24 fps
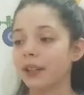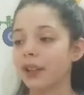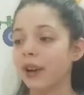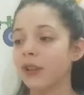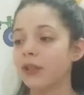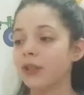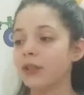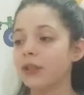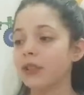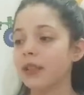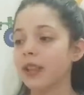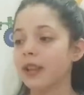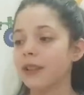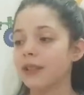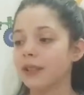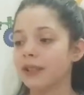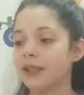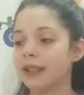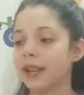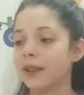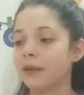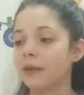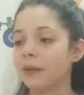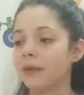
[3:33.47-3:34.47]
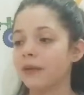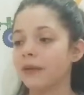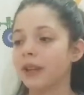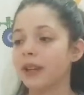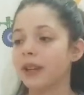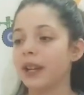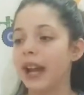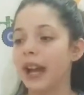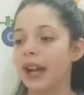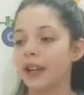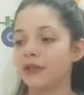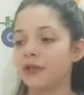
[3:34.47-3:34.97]
coated their skin with a
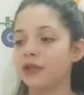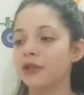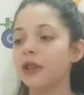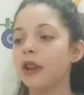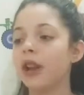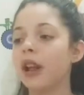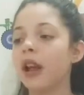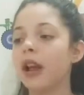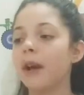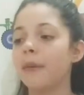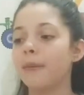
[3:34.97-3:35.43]
natural